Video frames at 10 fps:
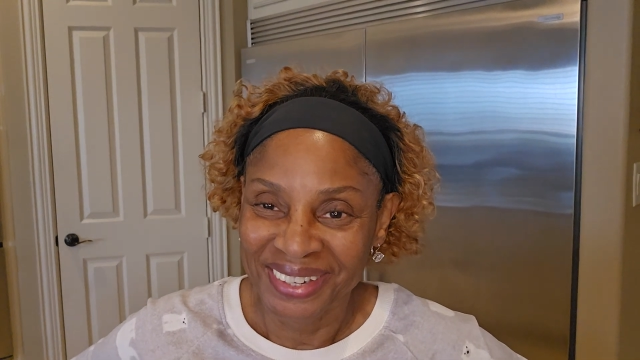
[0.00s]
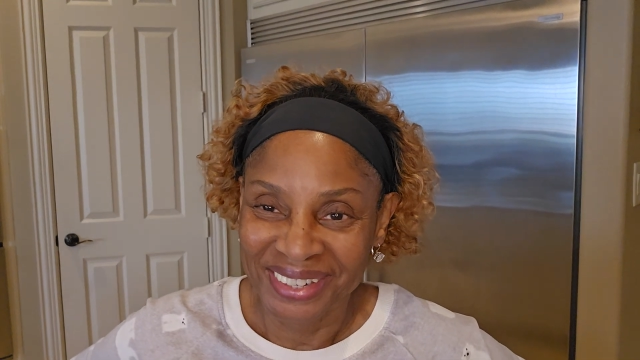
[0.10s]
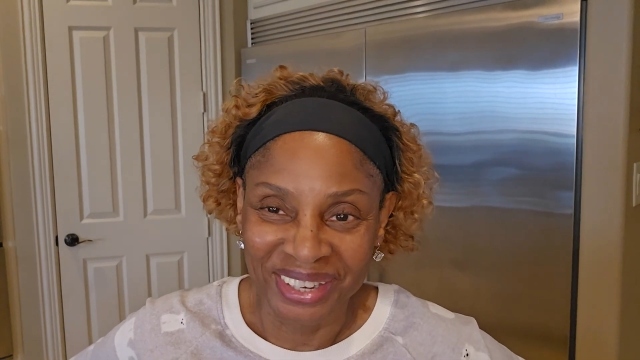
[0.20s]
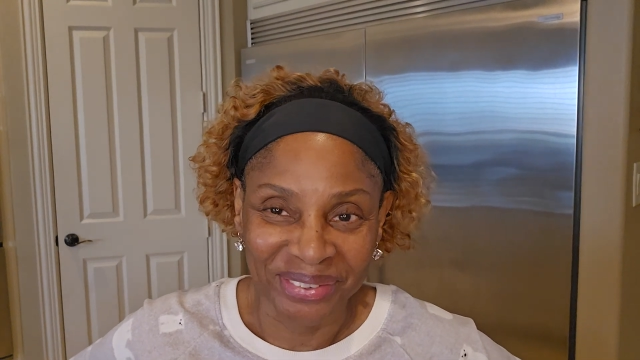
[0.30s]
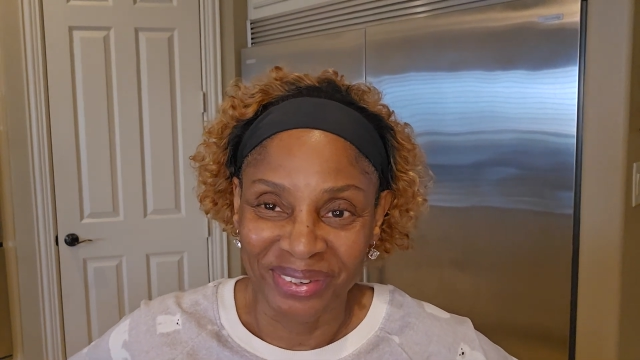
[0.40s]

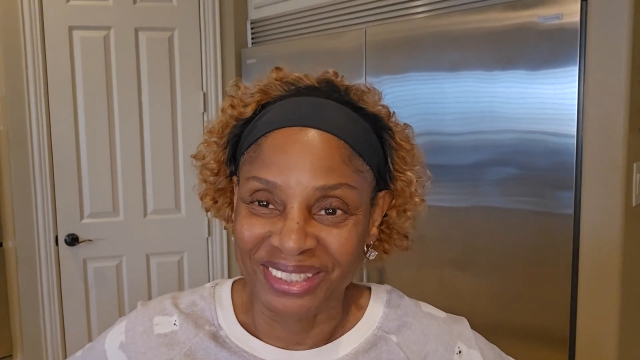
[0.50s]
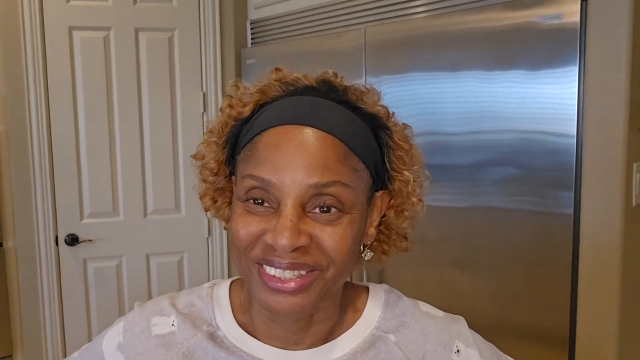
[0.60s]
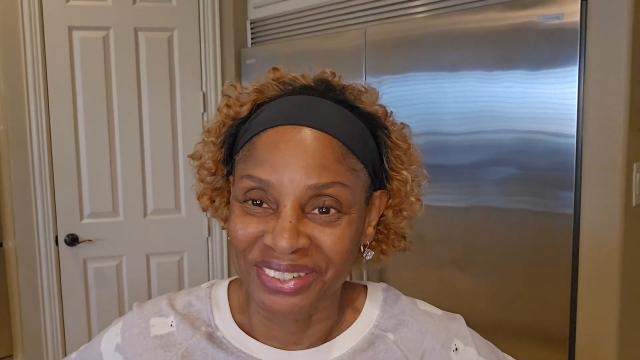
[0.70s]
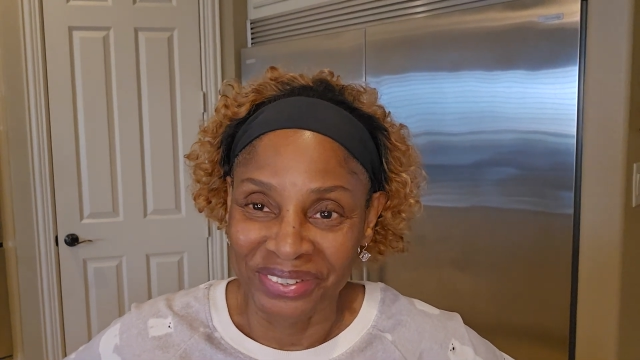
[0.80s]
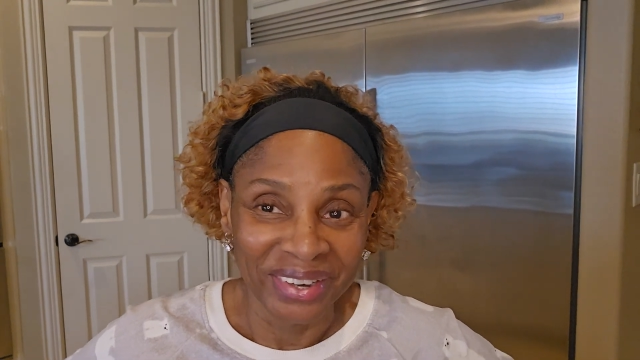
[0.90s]
That's what
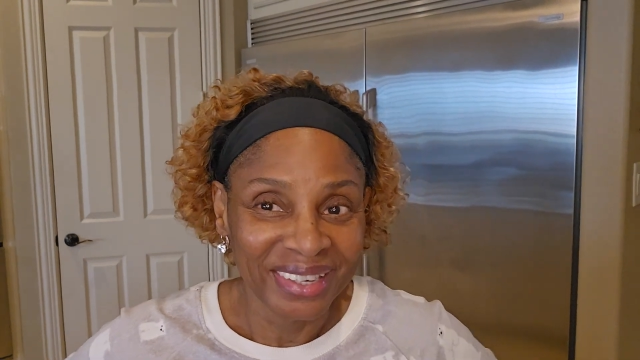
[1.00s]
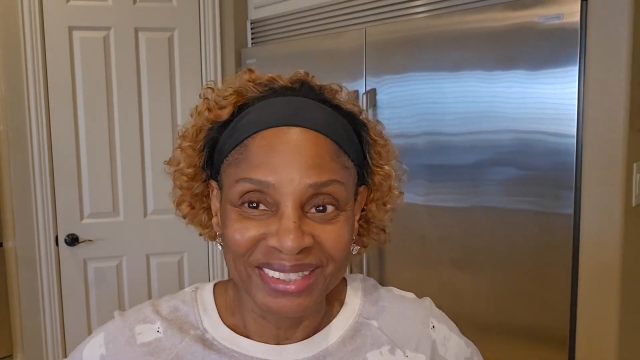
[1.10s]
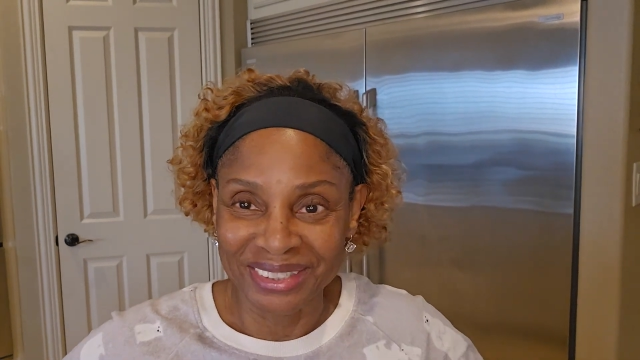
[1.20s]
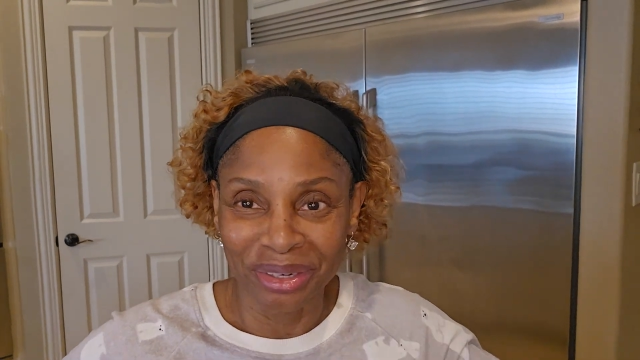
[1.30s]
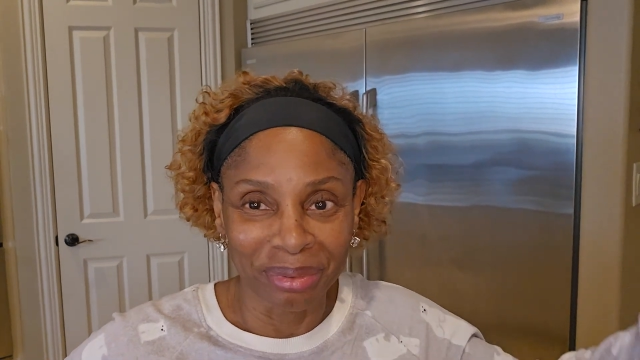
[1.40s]
you do.
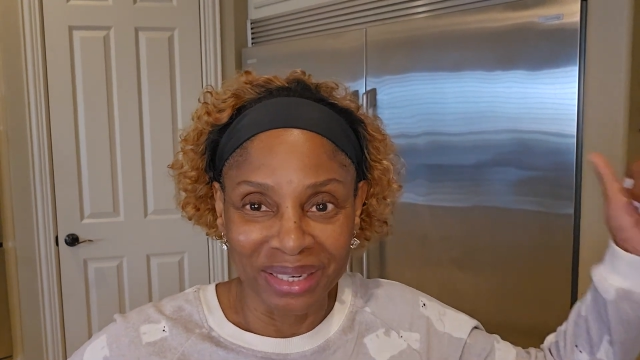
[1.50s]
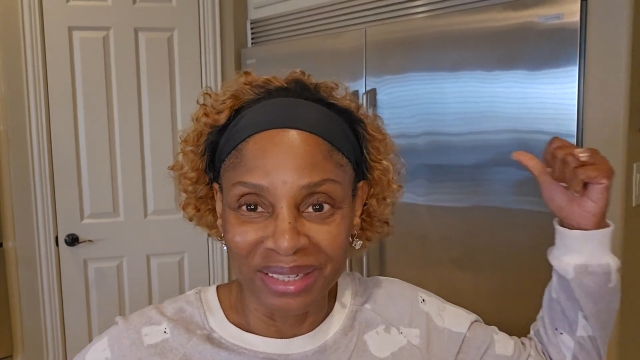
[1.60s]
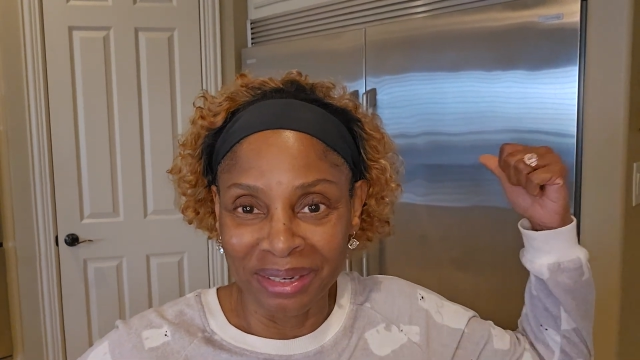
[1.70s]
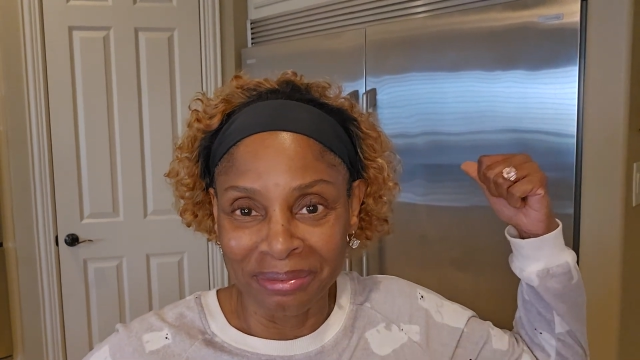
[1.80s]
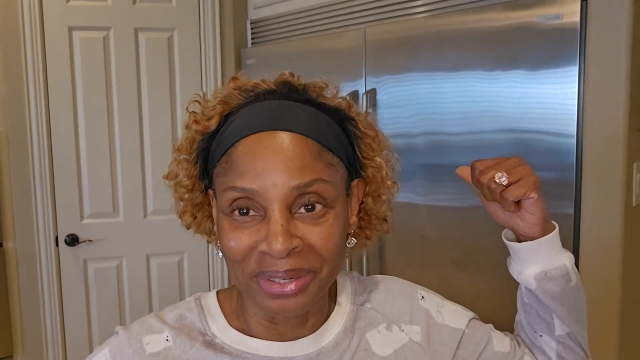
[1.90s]
Because nobody
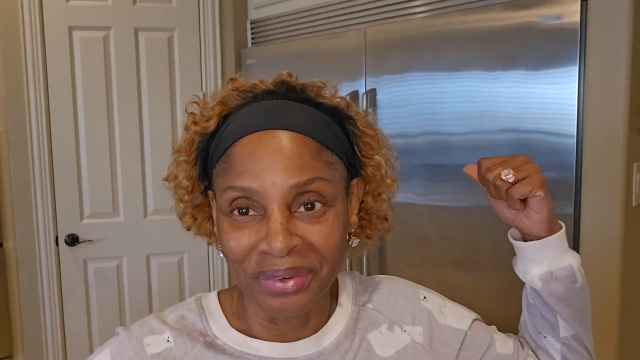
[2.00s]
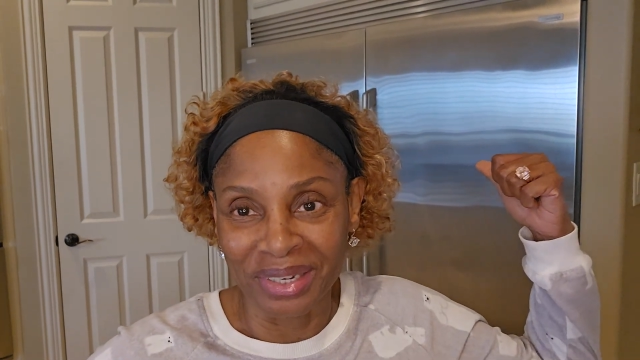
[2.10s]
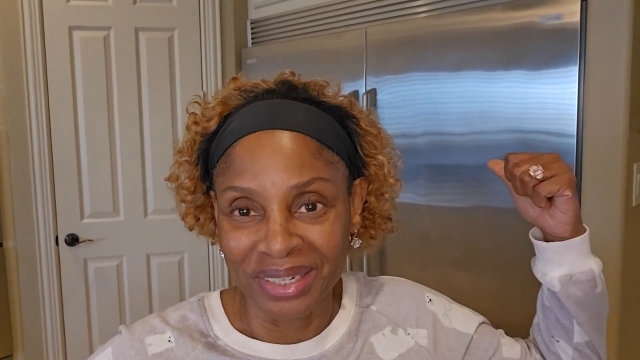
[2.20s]
lives on the